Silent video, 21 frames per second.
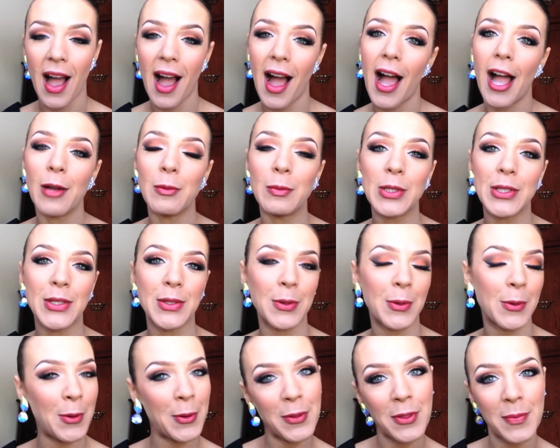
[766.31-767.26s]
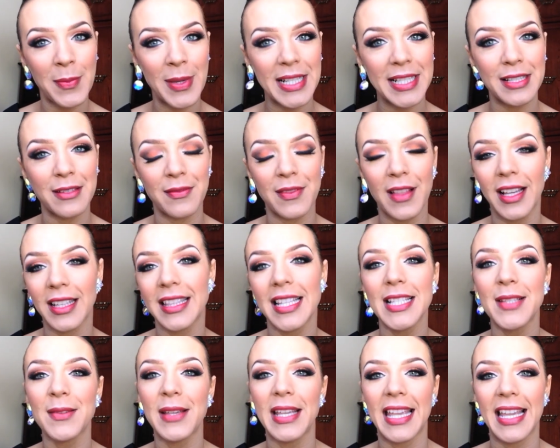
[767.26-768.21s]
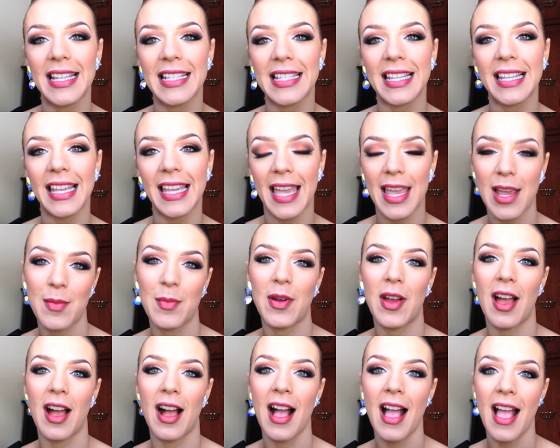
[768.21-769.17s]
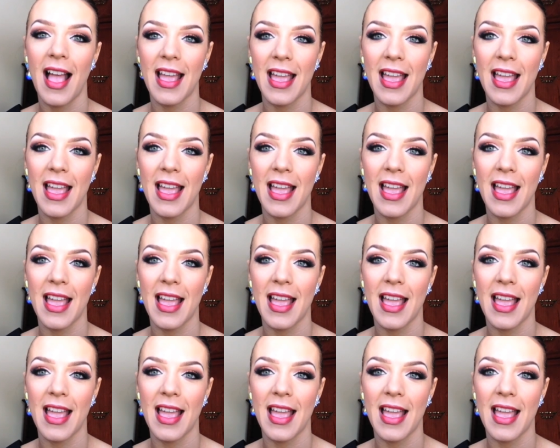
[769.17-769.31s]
I wish you all the best of luck this weekend in Canberra,